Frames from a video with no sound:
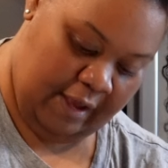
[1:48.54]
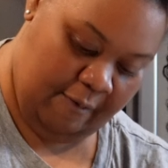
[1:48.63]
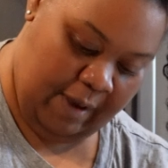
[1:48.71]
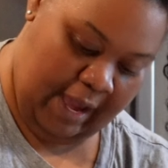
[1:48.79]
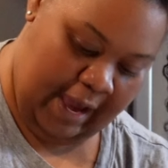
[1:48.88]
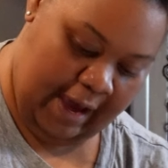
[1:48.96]
that
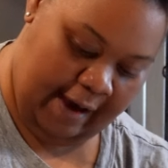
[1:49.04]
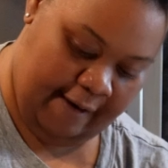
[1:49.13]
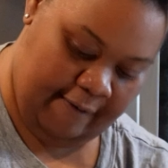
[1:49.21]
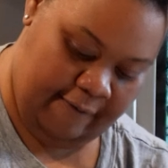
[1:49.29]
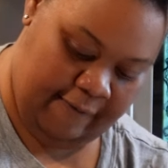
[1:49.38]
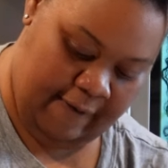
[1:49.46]
we
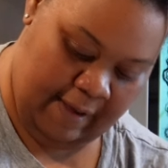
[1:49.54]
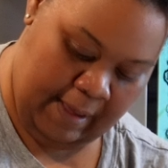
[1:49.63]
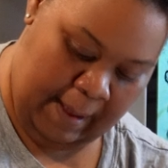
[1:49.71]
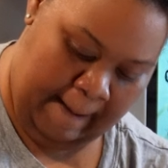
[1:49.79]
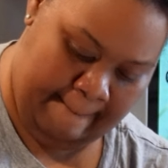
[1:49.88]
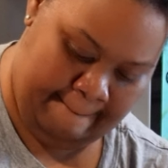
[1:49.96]
have,
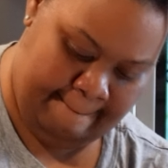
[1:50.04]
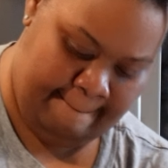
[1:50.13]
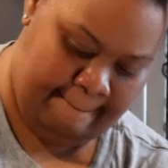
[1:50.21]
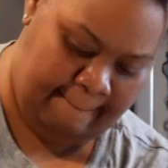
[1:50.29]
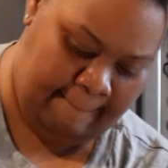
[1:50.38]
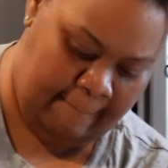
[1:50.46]

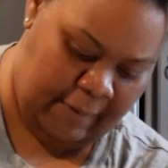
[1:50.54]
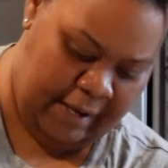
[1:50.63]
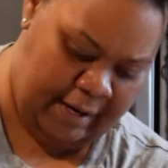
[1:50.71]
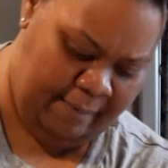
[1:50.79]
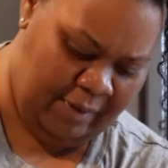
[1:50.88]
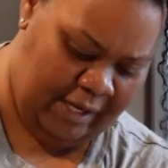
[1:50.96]

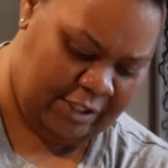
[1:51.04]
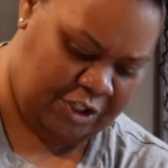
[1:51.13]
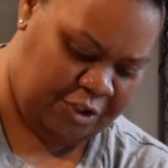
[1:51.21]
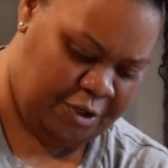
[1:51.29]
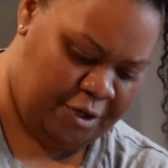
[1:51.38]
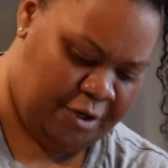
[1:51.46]
and I'm not
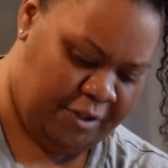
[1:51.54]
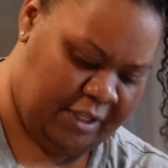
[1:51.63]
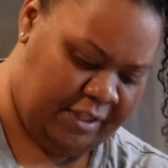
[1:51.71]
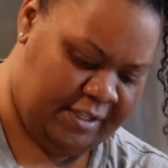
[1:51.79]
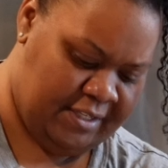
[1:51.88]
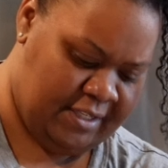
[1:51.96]
sure
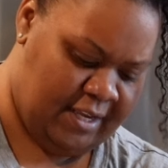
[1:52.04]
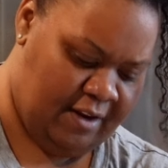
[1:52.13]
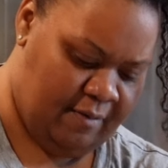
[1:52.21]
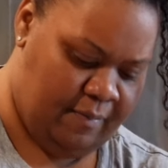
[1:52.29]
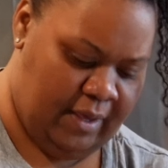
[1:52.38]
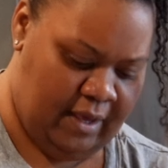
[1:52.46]
that this is going
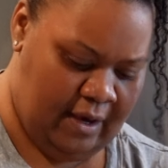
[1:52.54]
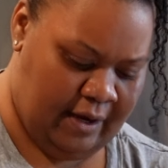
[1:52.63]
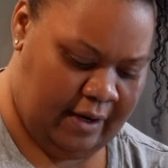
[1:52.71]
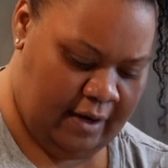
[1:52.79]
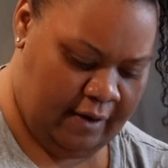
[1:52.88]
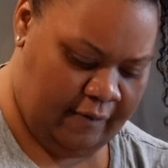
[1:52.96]
to be
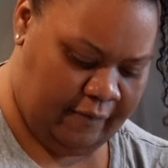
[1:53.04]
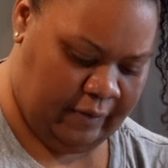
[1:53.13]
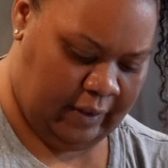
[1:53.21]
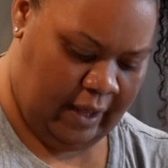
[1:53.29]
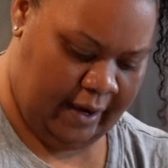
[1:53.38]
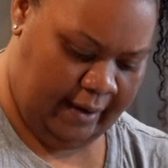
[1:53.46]
enough
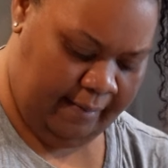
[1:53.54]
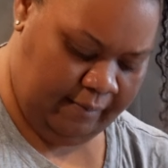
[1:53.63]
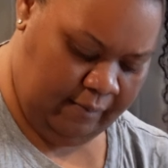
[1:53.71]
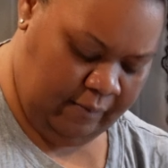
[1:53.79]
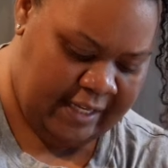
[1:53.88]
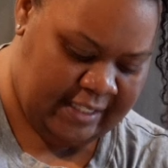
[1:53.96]

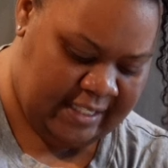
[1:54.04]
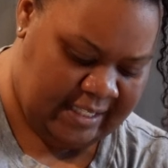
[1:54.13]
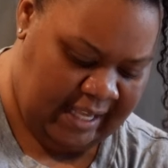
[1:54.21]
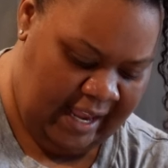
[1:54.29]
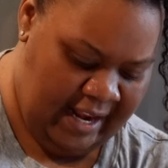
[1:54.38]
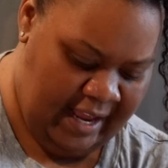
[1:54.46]
lime. It
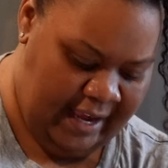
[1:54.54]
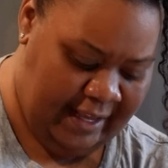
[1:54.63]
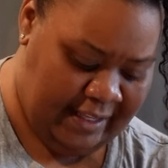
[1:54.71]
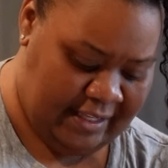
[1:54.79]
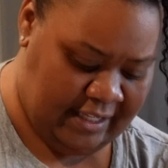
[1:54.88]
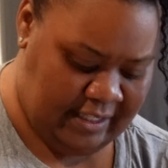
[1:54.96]
said
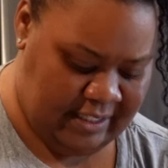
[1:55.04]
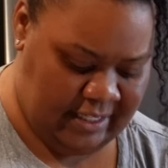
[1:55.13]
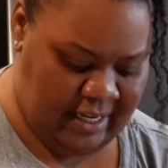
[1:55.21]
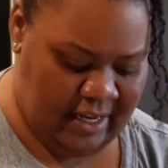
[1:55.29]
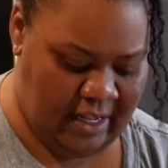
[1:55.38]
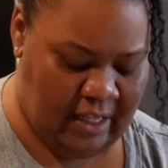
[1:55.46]
8 to
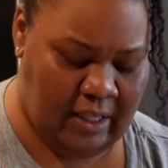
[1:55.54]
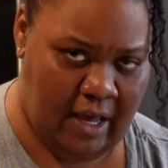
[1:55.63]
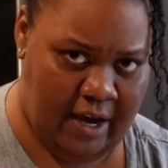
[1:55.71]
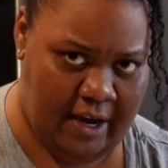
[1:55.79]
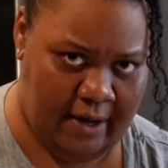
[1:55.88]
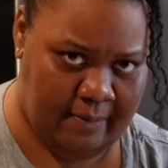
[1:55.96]
10
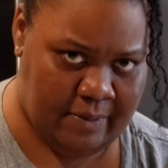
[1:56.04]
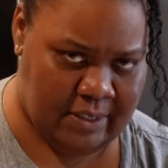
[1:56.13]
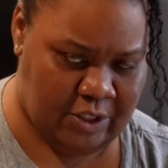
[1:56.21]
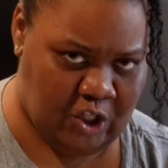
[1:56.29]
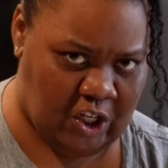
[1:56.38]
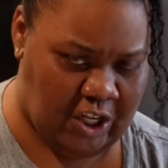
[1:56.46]

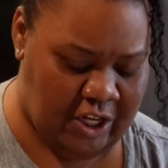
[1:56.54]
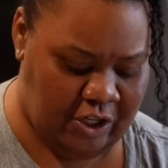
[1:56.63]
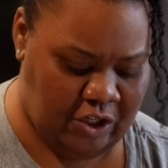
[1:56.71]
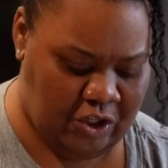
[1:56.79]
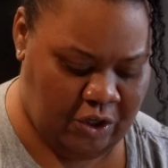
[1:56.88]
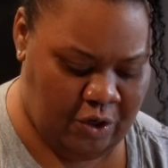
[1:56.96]
limes should
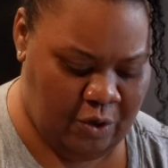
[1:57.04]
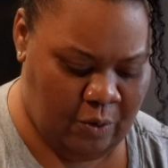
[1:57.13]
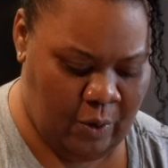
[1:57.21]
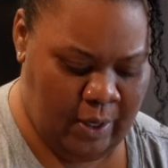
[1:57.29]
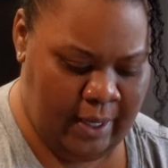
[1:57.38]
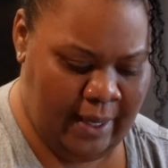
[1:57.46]
get
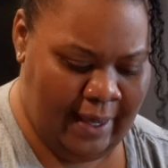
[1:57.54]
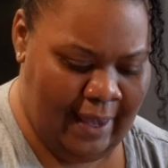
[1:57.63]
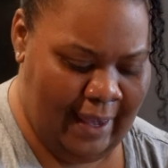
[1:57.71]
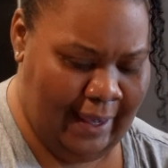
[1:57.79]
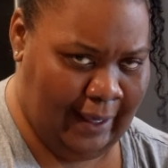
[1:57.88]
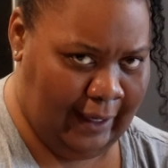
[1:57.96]
you
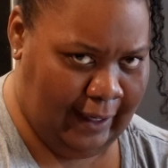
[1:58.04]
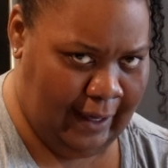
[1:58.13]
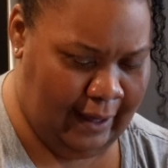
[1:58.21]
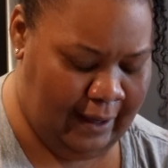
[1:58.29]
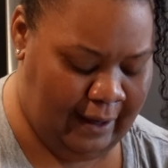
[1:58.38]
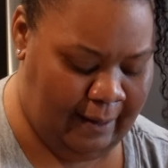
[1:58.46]
a
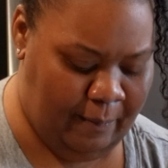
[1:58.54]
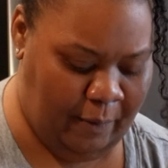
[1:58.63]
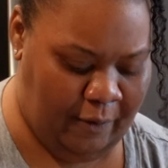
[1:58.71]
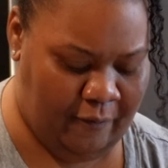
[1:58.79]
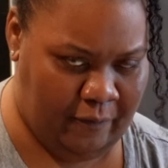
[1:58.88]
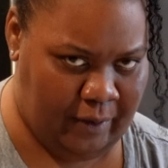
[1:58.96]
cup
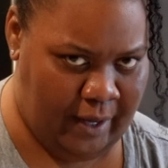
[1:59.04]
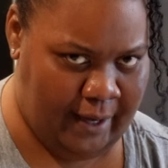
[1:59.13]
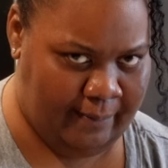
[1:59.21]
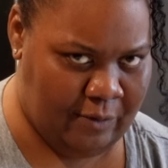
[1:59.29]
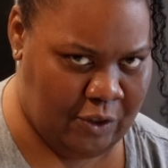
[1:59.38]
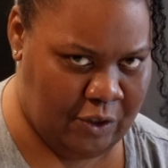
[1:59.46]
of lime